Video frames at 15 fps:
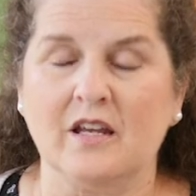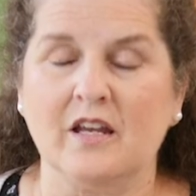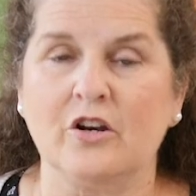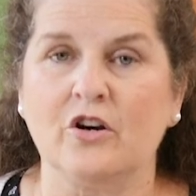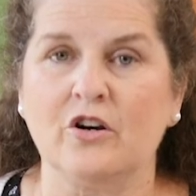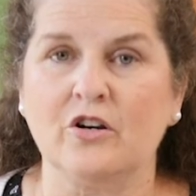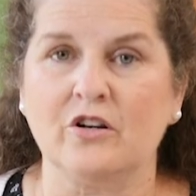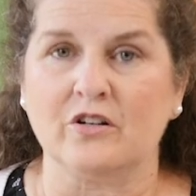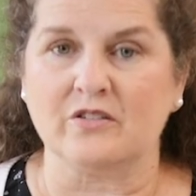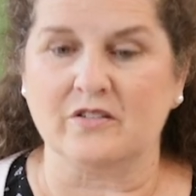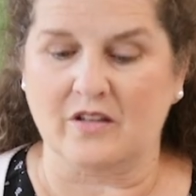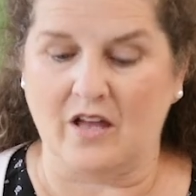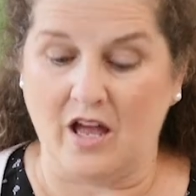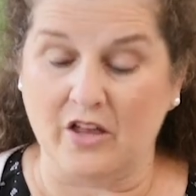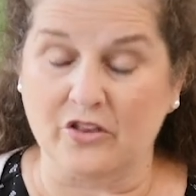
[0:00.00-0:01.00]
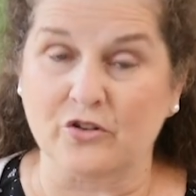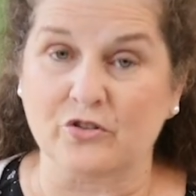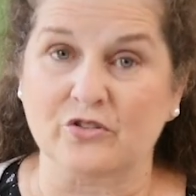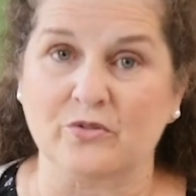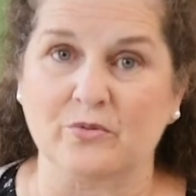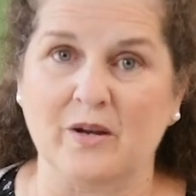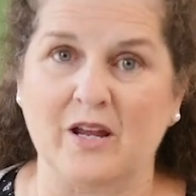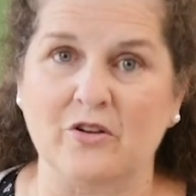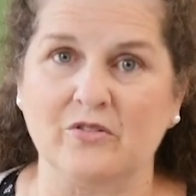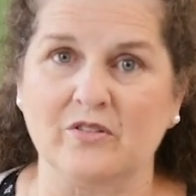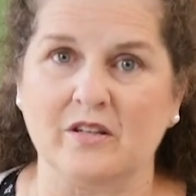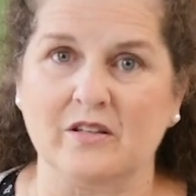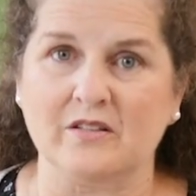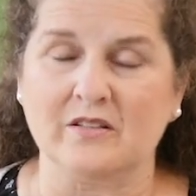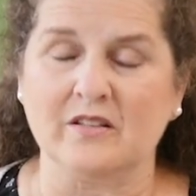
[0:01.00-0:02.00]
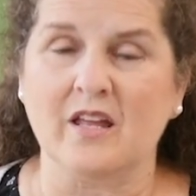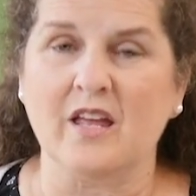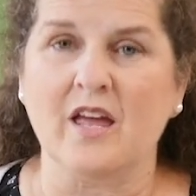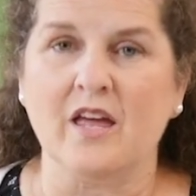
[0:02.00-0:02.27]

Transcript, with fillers: it hurts others around us.